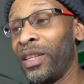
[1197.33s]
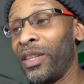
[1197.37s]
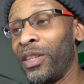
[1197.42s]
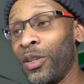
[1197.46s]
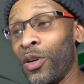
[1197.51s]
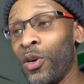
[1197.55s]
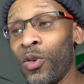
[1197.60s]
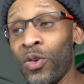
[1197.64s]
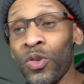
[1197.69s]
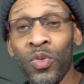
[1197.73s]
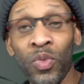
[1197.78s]

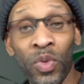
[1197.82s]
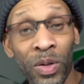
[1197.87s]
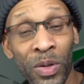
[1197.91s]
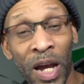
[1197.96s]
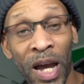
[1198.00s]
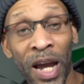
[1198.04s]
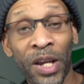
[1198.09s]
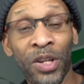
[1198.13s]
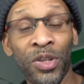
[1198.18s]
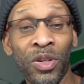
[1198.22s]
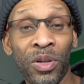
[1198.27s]
Those
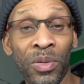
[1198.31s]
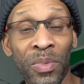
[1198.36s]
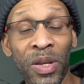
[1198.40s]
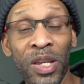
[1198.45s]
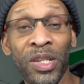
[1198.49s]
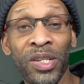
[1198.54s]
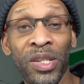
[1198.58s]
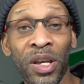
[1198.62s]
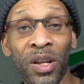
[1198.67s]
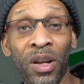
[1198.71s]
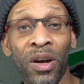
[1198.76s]
will actually
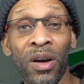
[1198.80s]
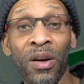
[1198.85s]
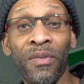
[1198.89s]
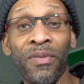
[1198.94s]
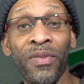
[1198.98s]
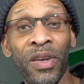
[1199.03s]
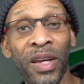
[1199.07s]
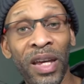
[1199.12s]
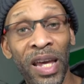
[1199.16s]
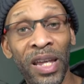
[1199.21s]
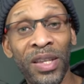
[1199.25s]
be set
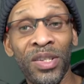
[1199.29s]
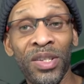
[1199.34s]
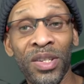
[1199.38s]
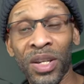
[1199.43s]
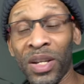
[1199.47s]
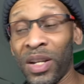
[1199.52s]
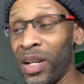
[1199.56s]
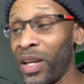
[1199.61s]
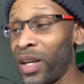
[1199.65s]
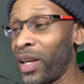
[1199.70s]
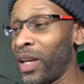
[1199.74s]
off
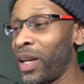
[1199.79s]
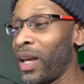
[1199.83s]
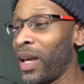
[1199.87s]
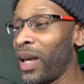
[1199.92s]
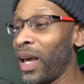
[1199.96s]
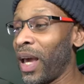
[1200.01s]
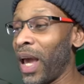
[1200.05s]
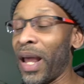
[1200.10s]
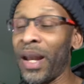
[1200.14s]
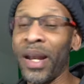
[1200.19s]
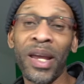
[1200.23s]
instantly
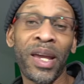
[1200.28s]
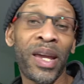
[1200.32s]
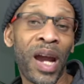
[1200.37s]
and the